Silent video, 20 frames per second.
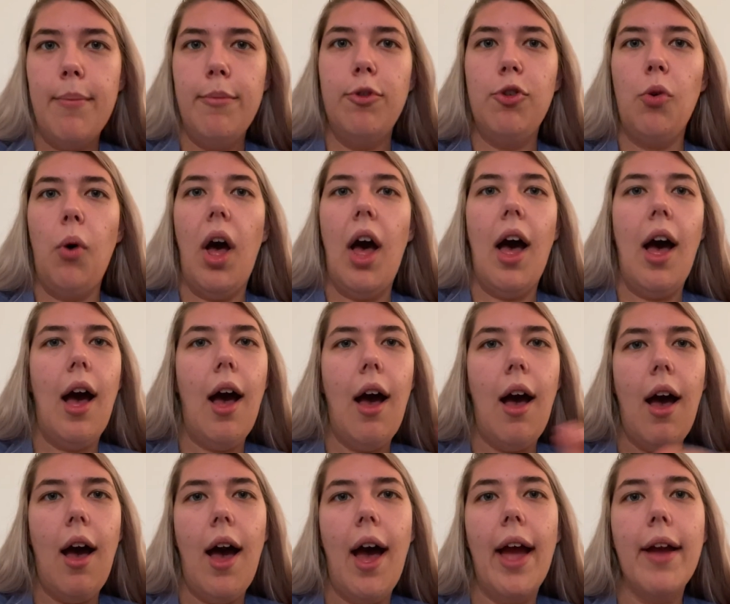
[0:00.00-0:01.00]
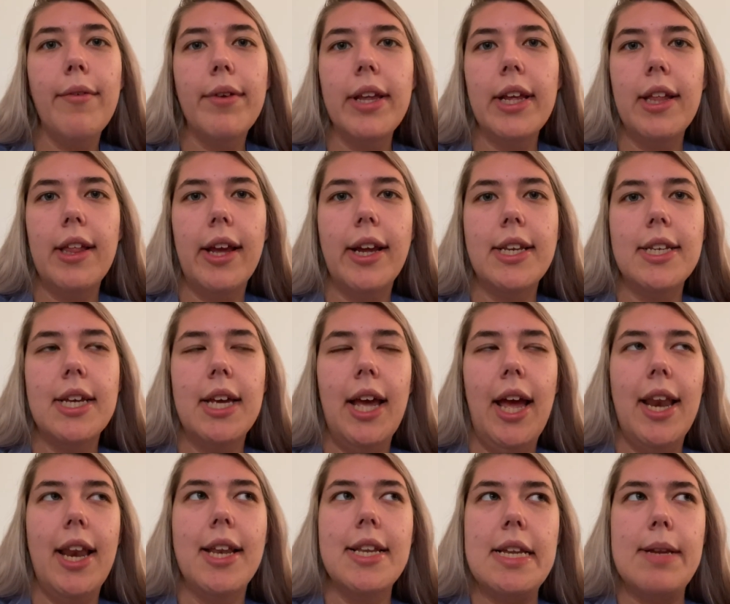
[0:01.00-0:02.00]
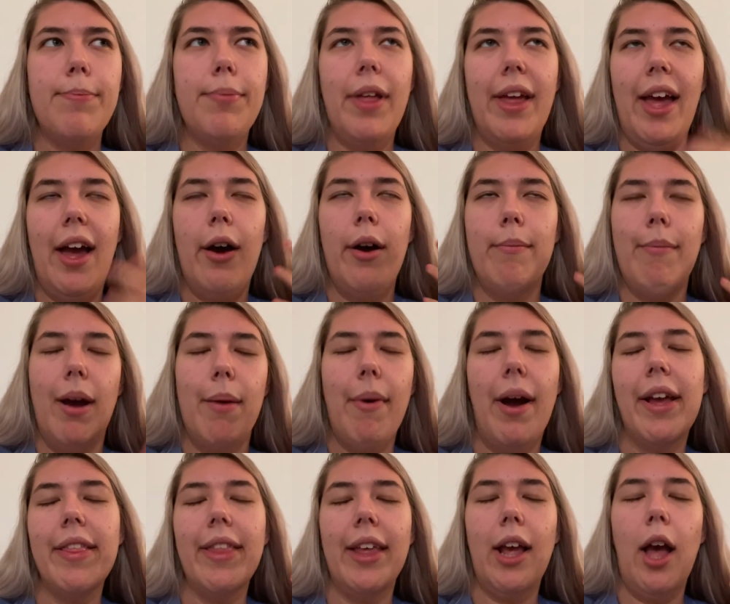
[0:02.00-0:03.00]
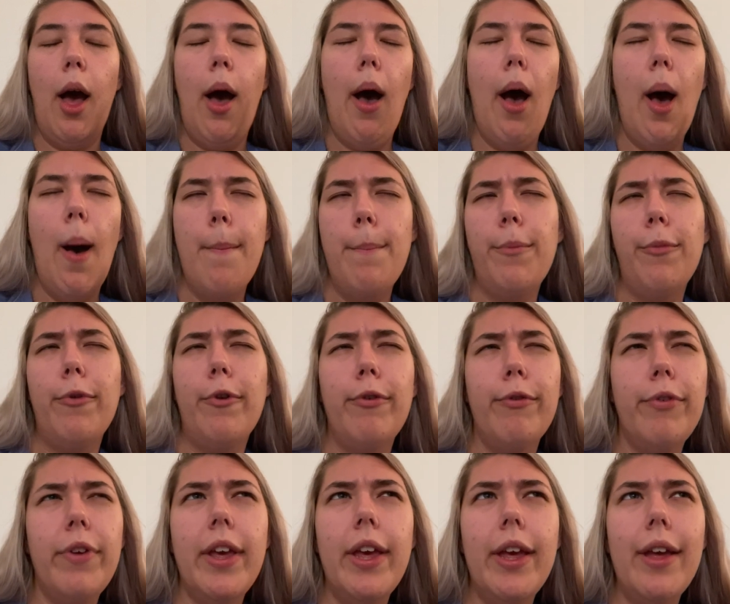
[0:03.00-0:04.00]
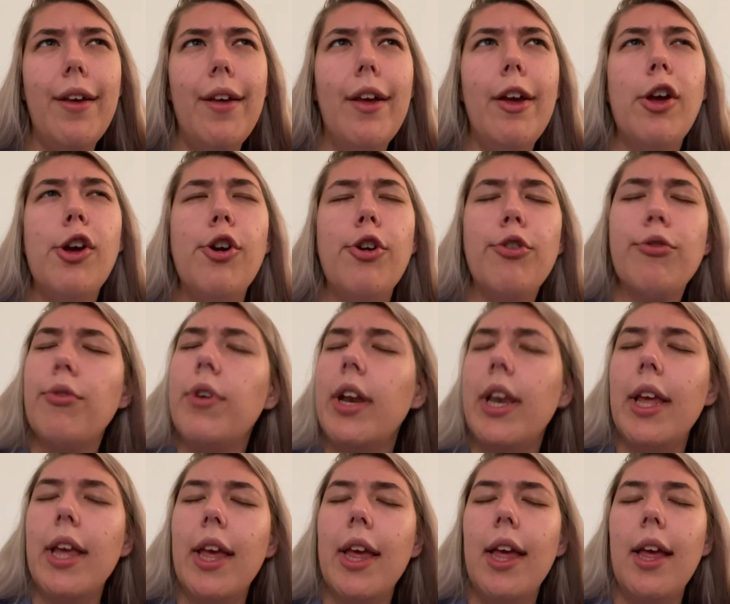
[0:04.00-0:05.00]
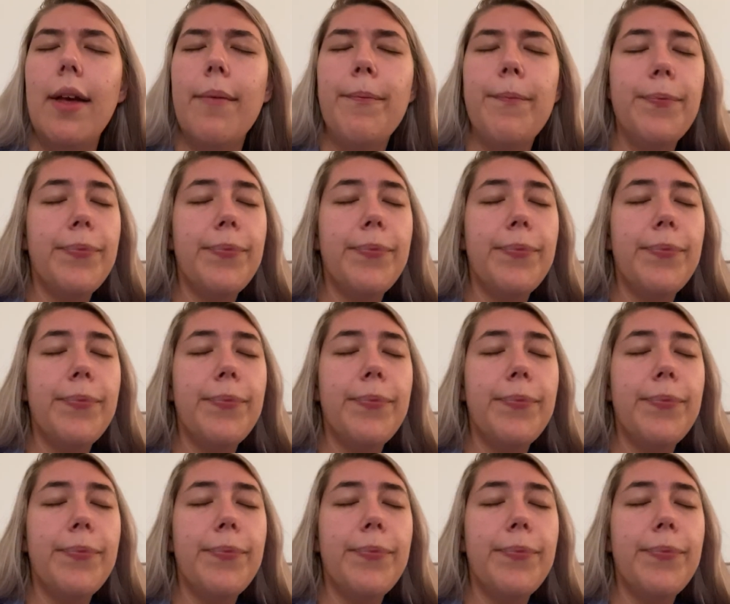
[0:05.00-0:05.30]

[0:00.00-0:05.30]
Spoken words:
So I really liked it, and it did play out in my mind like a movie reading it.